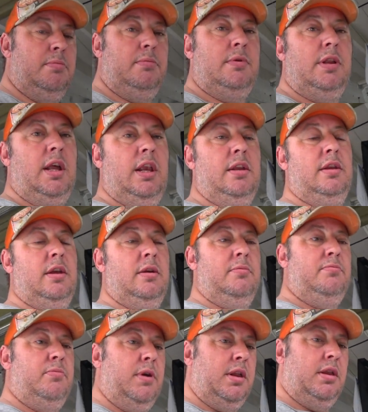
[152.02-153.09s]
said in their
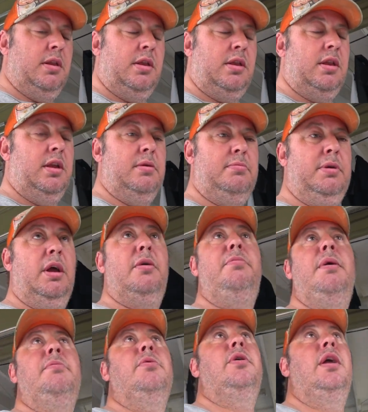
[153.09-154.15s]
reasons that, you know,
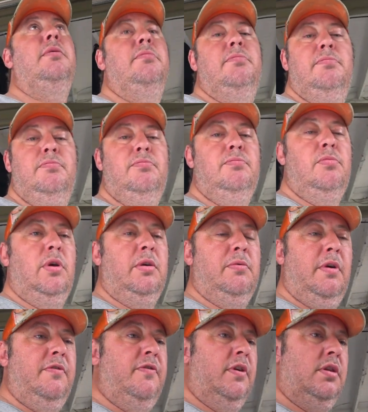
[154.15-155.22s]
people keep wanting
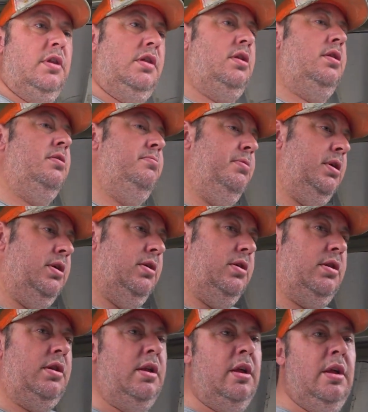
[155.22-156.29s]
refunds
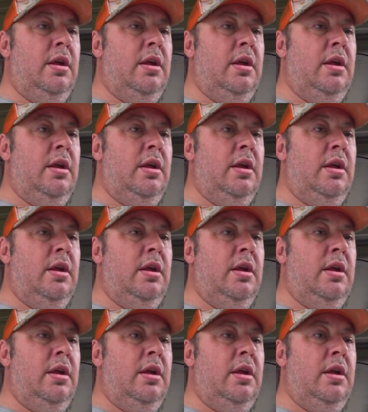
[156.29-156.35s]
because